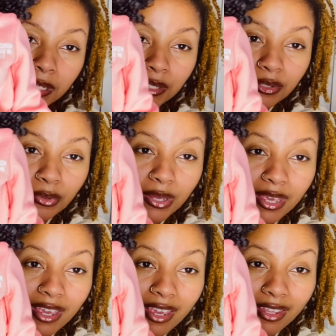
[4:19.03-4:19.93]
do
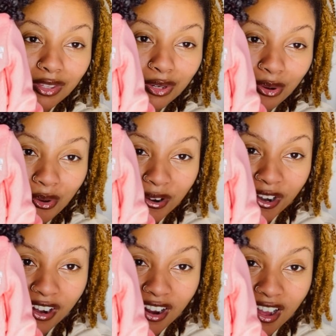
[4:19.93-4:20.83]
it in the
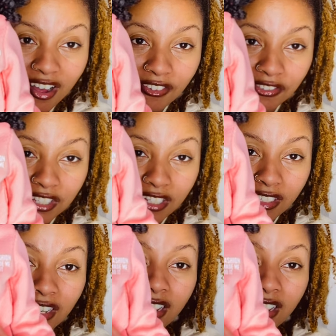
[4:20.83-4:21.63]
corner of the